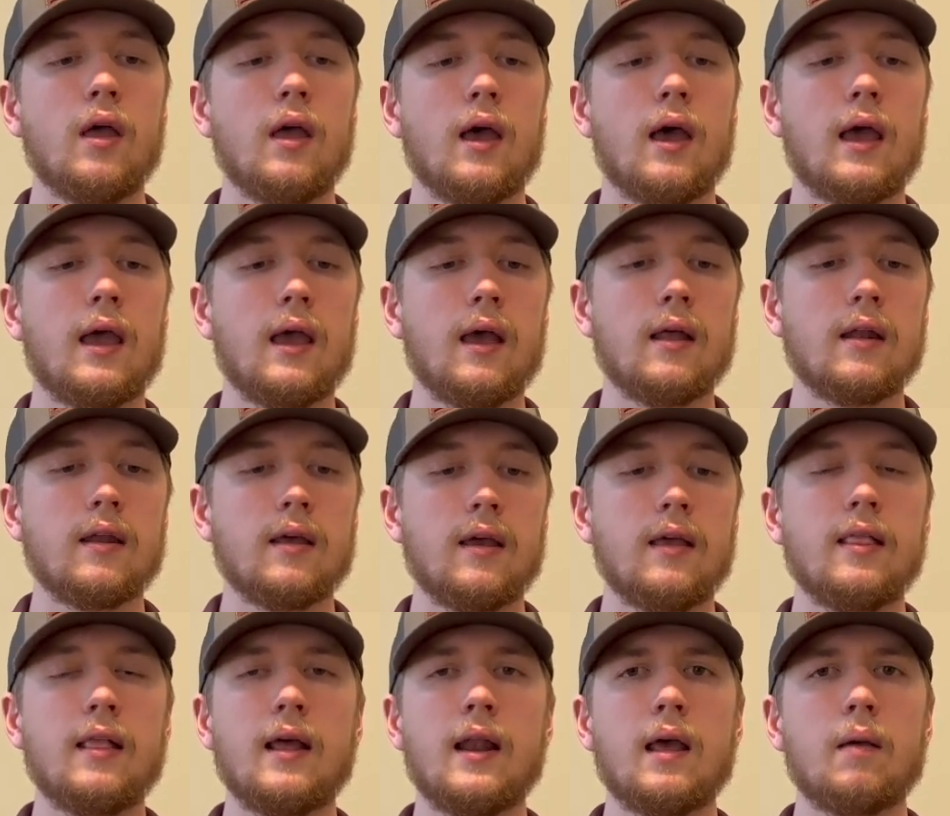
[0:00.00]
And in
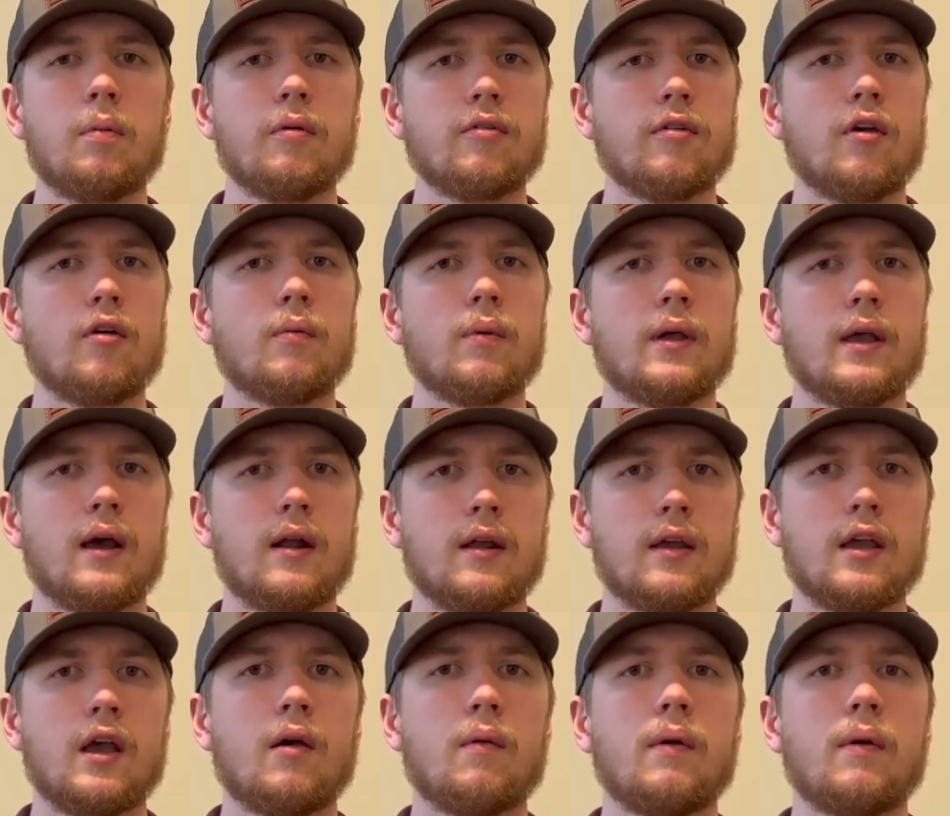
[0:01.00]
that episode, we kind of go